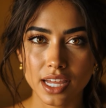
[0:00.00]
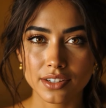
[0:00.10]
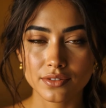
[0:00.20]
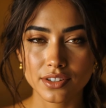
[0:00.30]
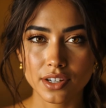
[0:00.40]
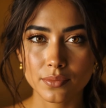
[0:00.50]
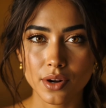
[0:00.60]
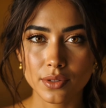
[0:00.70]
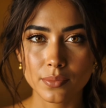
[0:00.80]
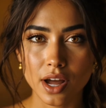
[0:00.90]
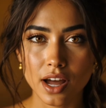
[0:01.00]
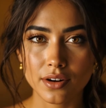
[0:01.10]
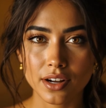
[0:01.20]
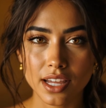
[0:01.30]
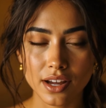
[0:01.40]
to feel both proud
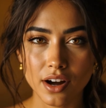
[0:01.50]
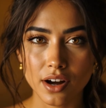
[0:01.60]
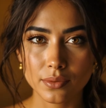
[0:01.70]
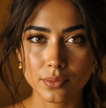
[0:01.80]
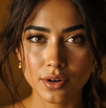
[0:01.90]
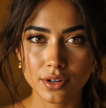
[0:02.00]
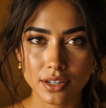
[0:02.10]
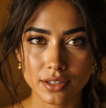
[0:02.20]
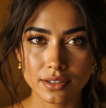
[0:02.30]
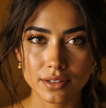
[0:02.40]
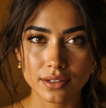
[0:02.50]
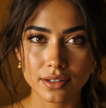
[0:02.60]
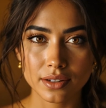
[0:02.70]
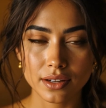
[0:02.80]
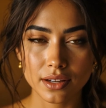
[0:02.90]
and heartbroken.
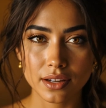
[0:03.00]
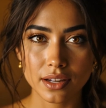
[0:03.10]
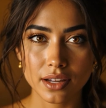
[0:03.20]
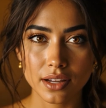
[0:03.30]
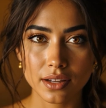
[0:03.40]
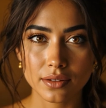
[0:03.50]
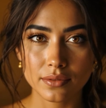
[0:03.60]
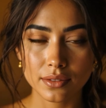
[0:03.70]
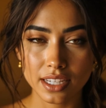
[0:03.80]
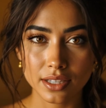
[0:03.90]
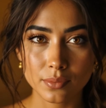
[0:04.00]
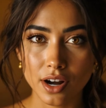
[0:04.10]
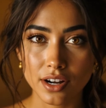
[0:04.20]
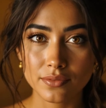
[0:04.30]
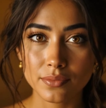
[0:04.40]
That's
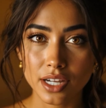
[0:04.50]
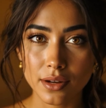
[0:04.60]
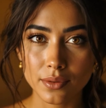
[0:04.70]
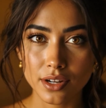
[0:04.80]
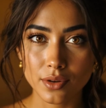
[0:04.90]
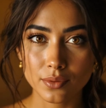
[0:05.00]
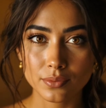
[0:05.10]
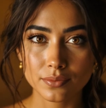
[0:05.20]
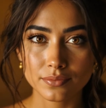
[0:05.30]
part of becoming whole.